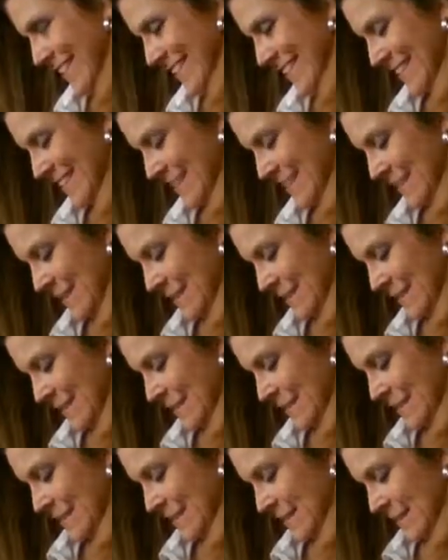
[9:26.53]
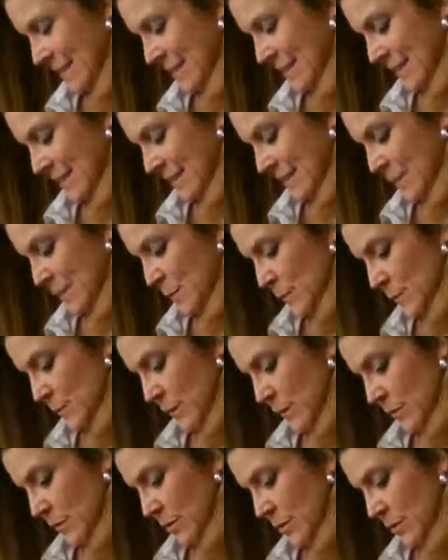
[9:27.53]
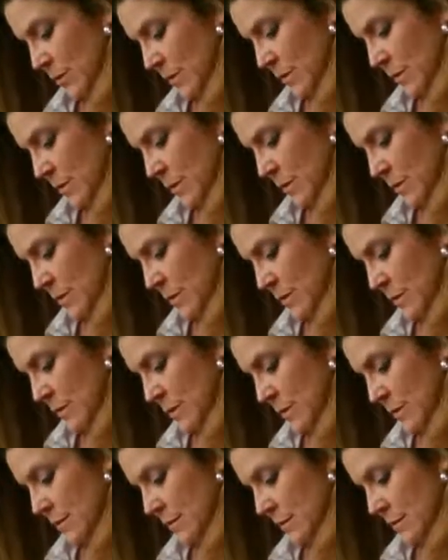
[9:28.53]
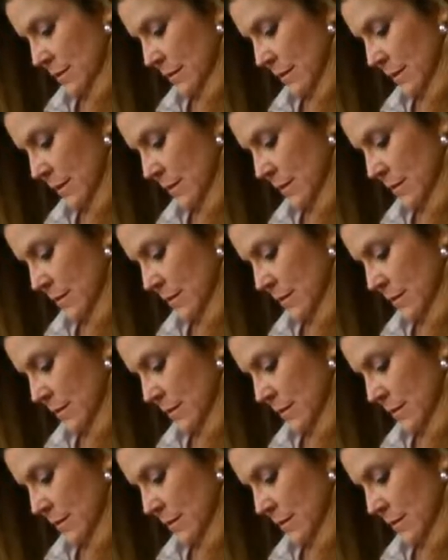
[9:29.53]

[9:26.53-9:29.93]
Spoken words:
(silence)